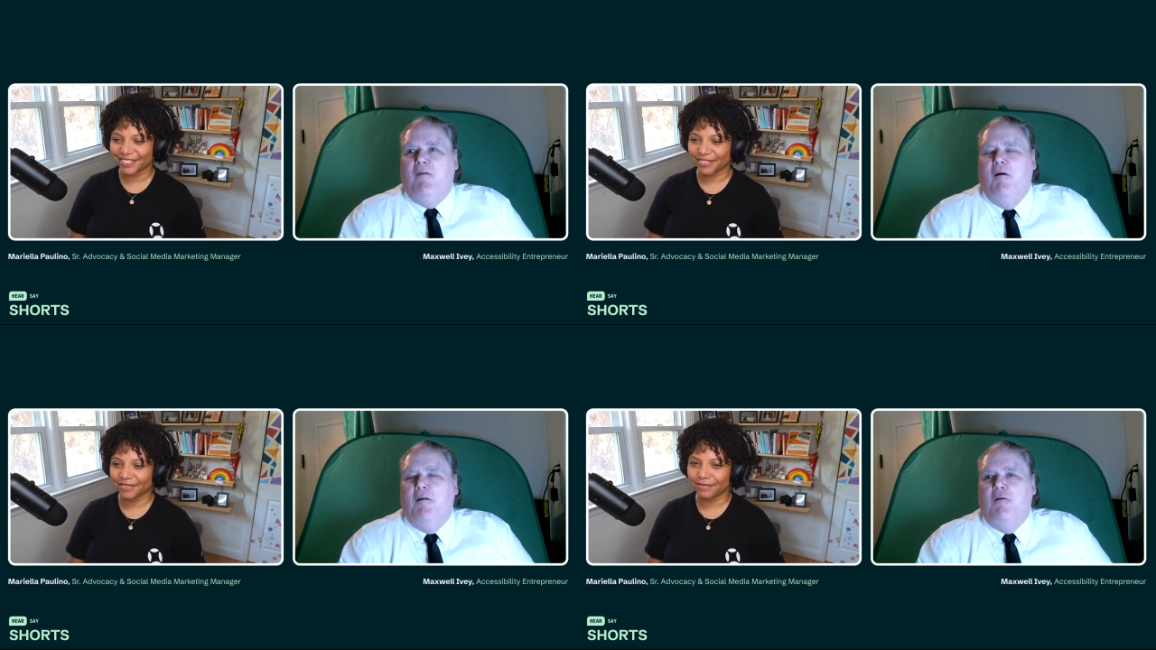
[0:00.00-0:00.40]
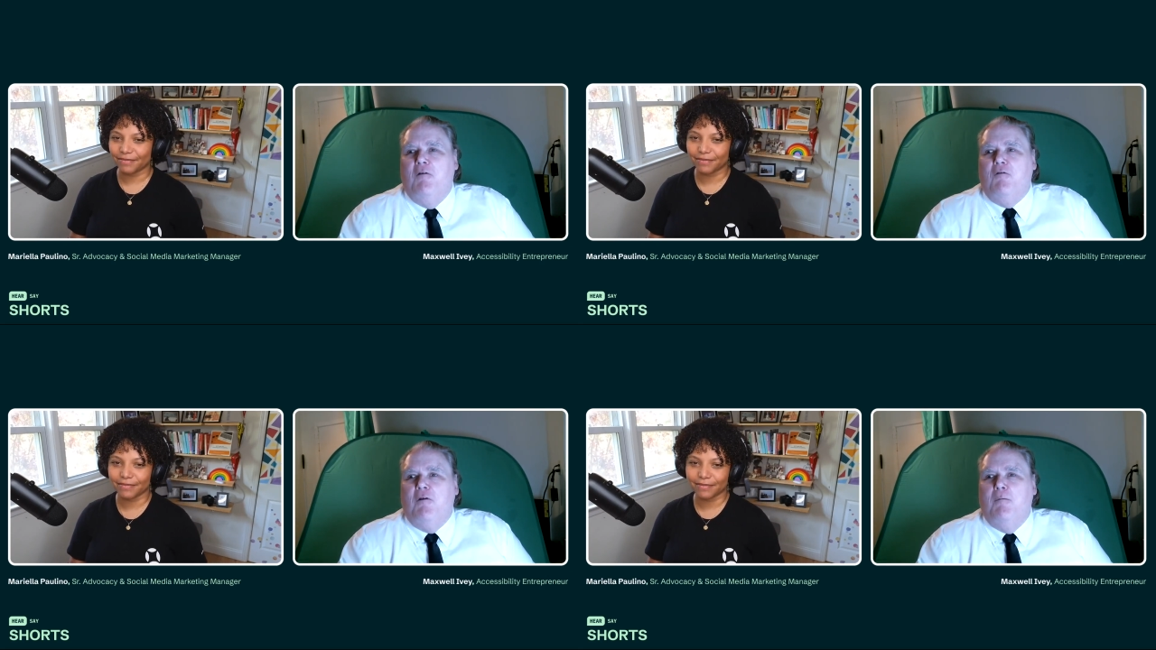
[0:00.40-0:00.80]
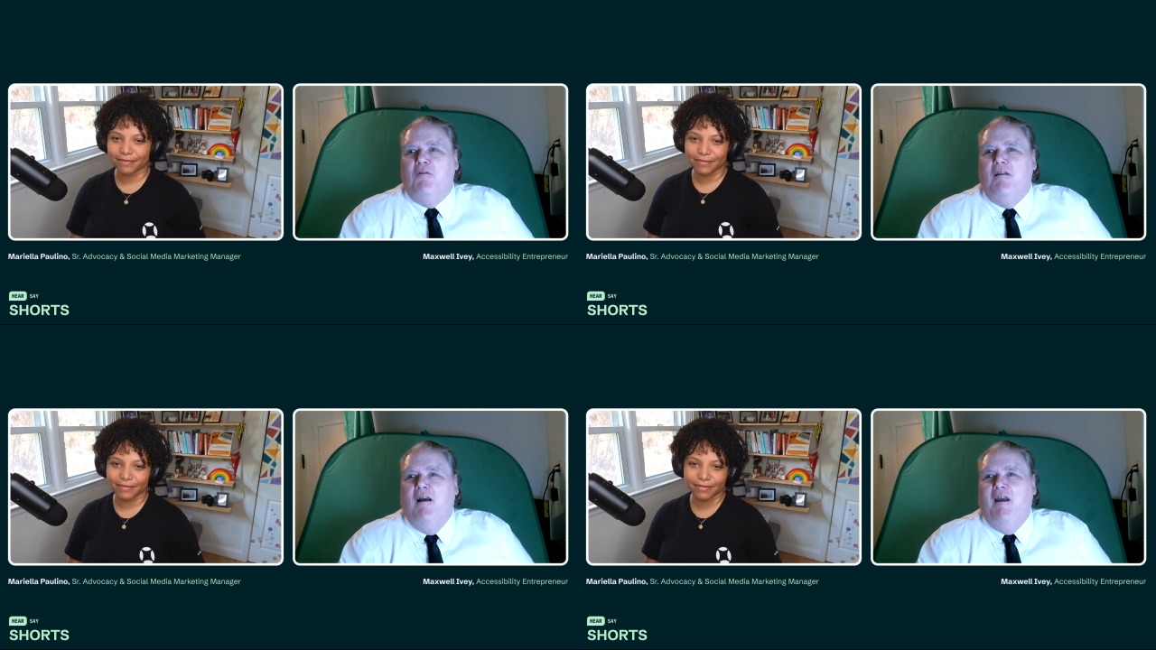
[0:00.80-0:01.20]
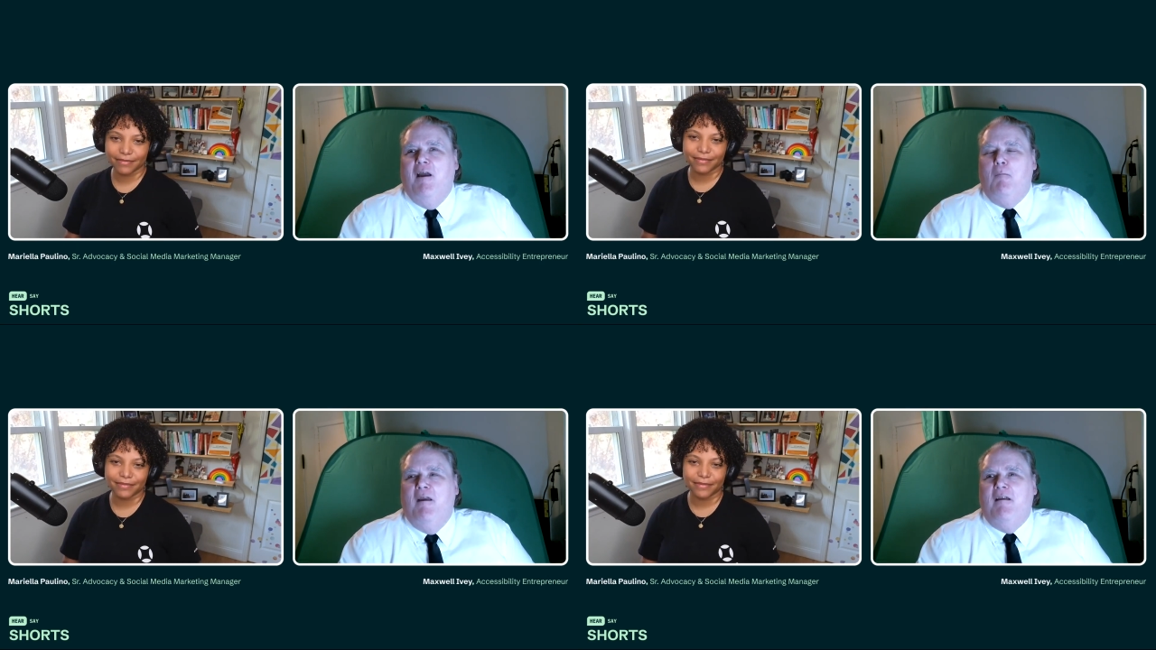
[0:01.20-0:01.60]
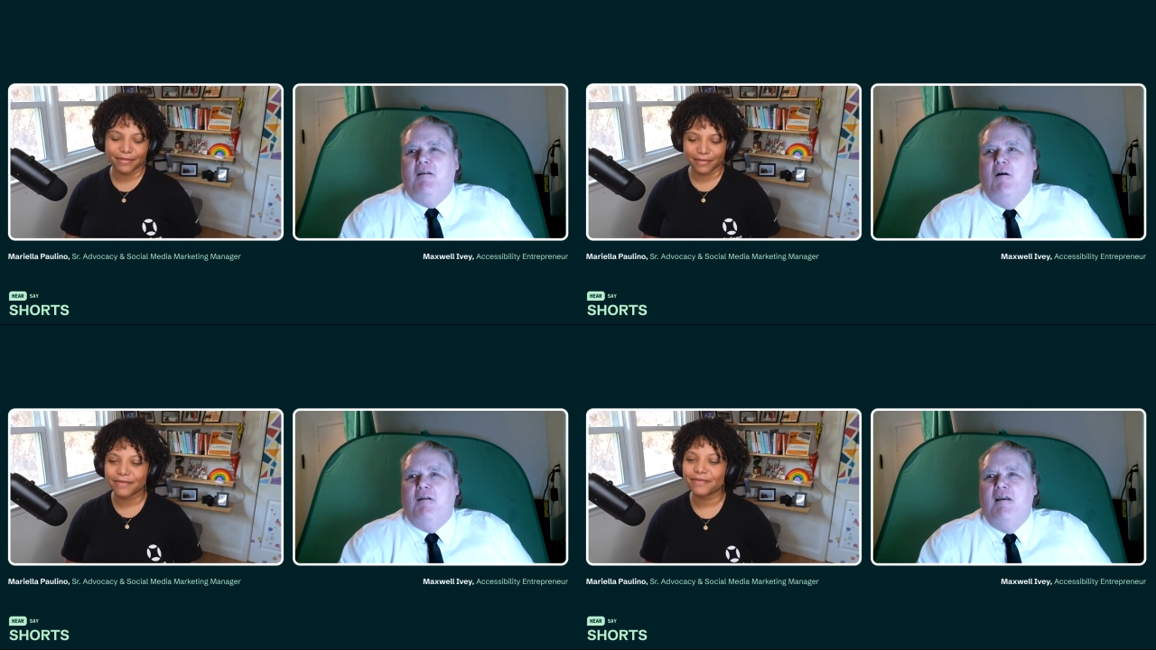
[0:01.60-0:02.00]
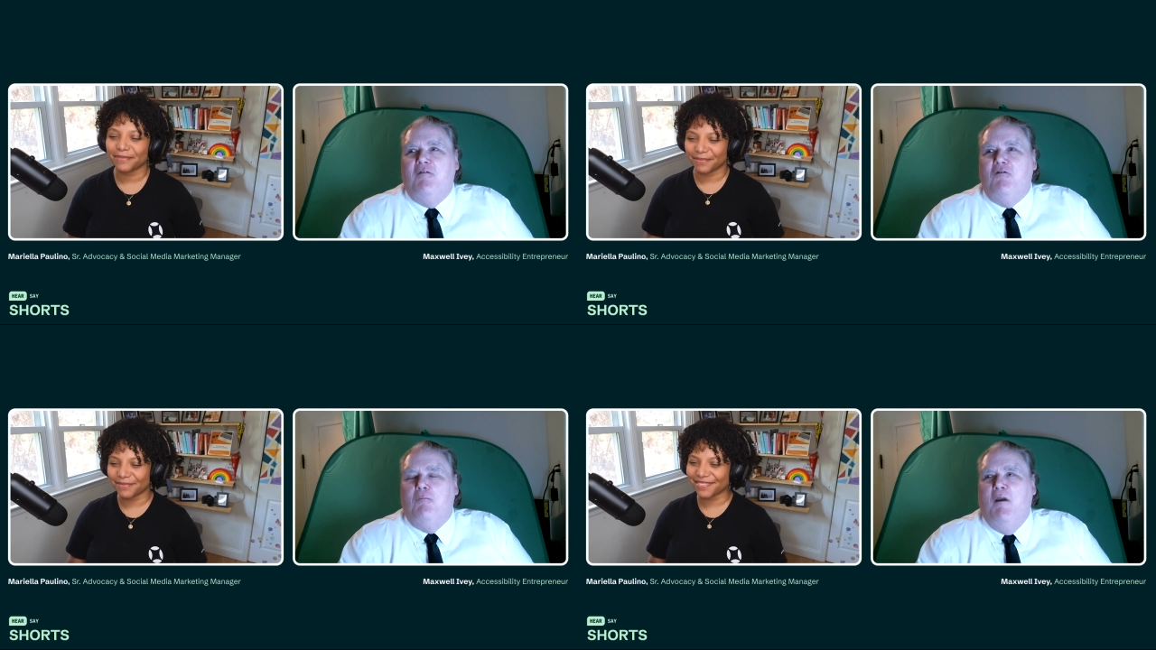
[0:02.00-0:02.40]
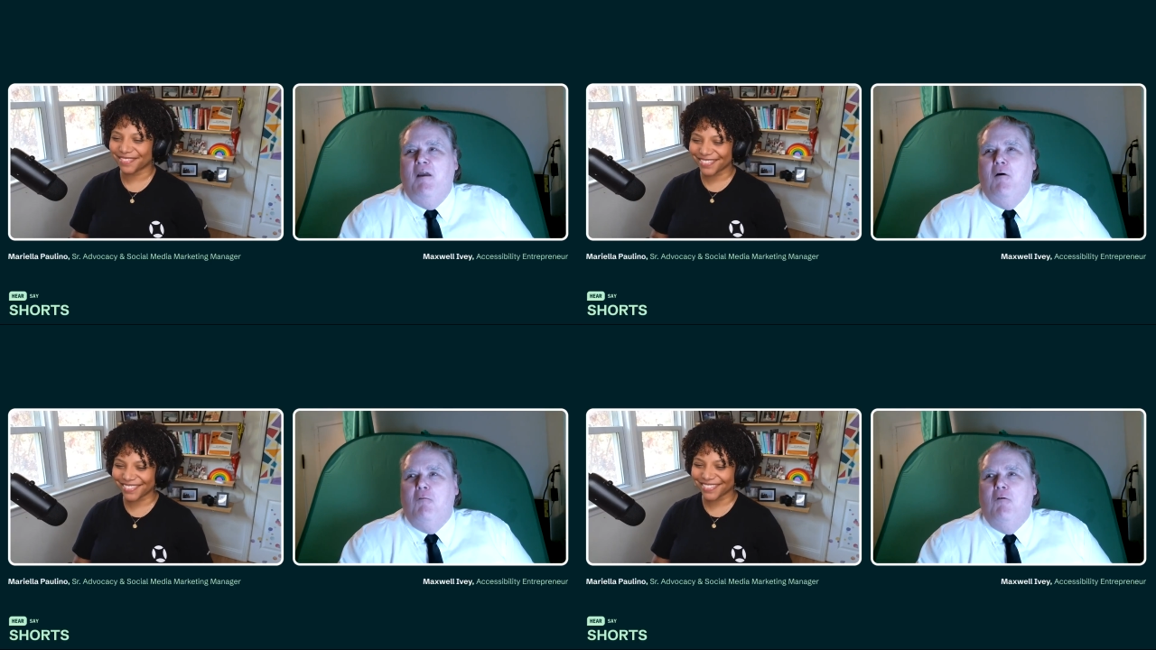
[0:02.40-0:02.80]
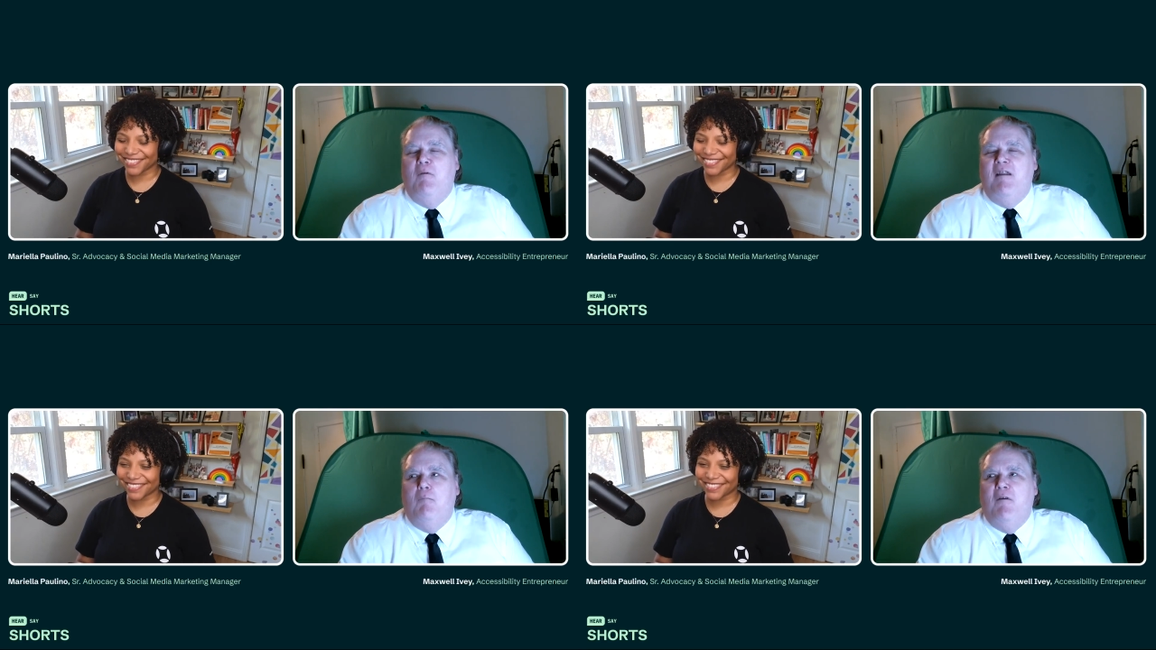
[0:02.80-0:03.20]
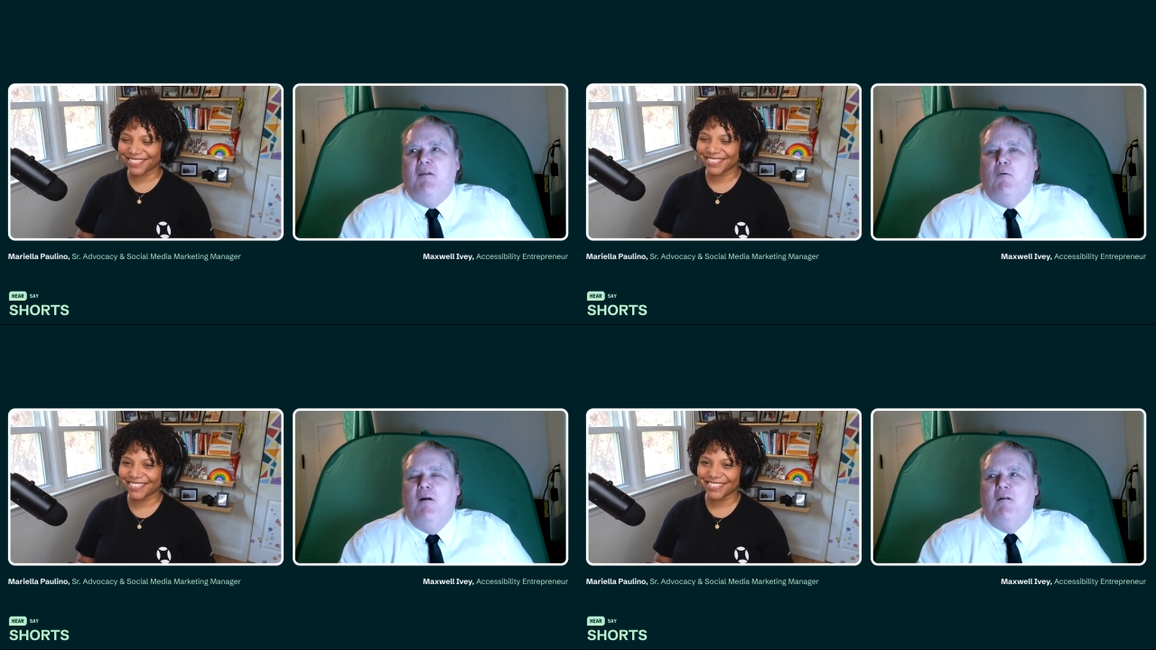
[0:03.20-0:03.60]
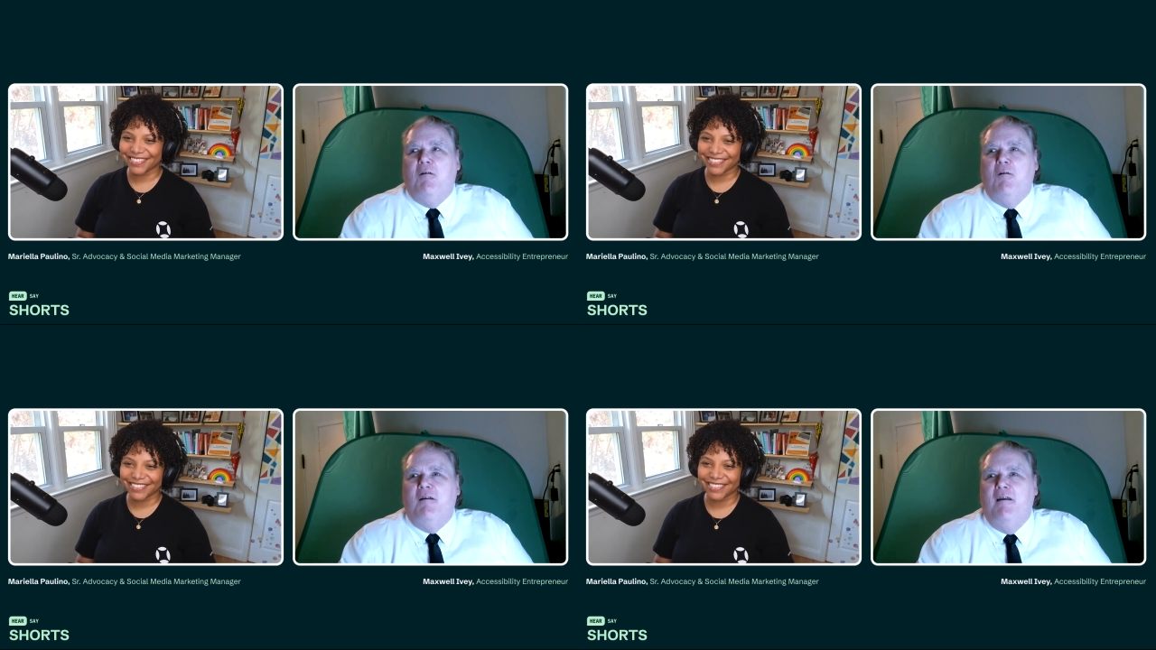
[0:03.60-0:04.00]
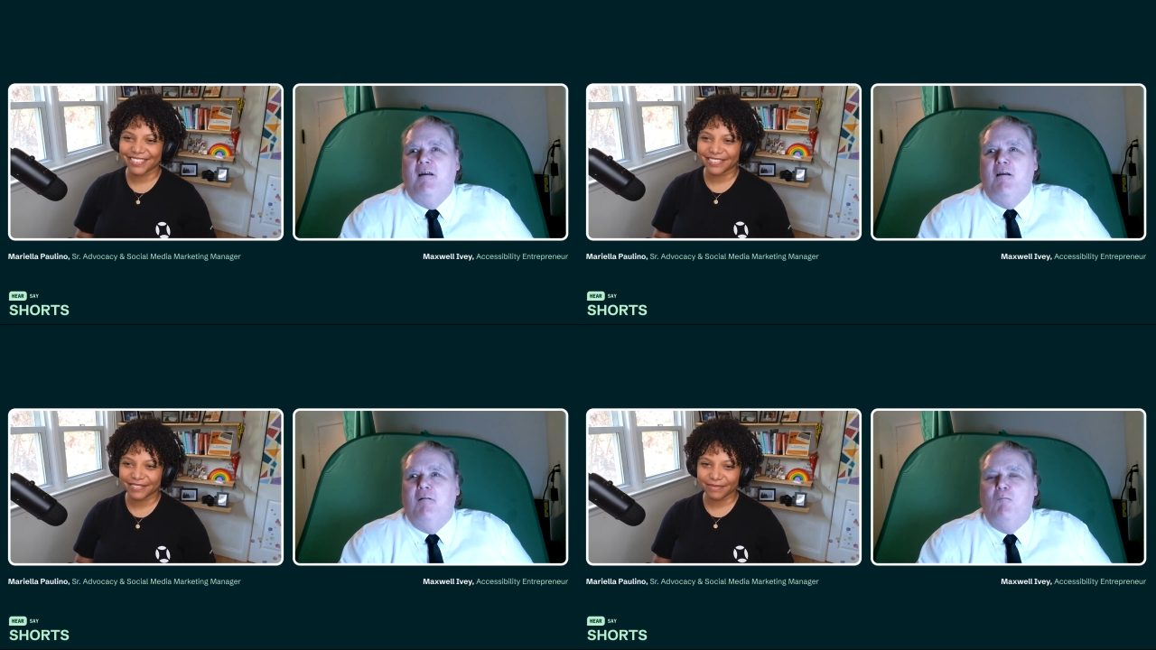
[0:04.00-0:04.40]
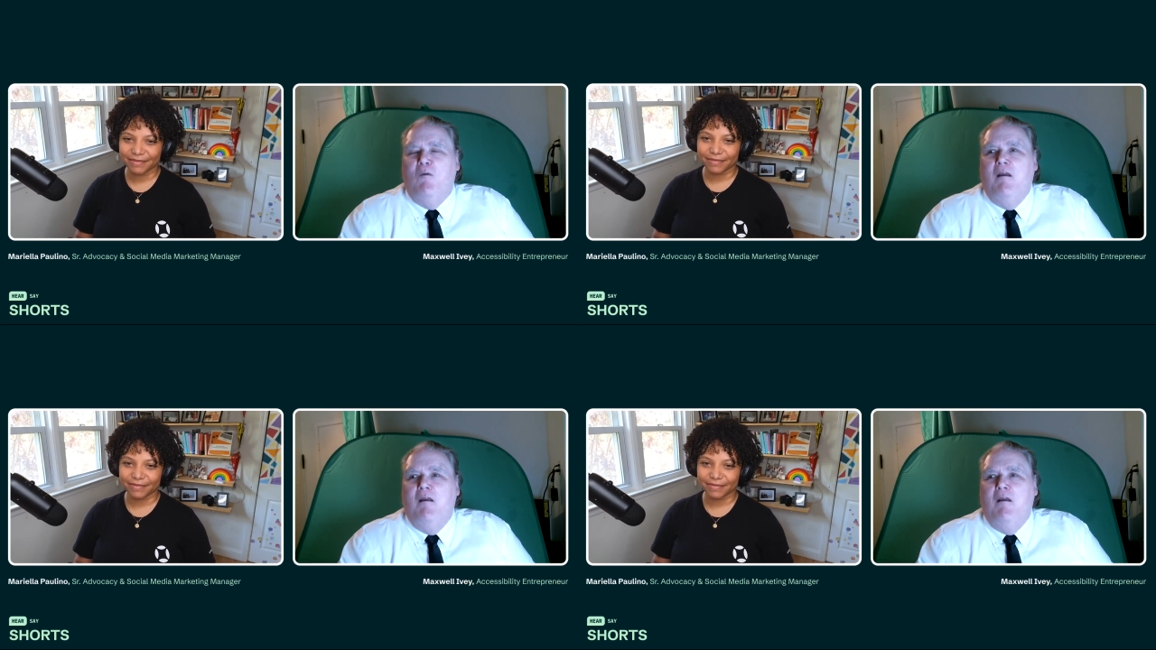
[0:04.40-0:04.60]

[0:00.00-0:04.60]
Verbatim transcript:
Speaker 1: audio description. I am a Caucasian male with medium-length brown curly hair,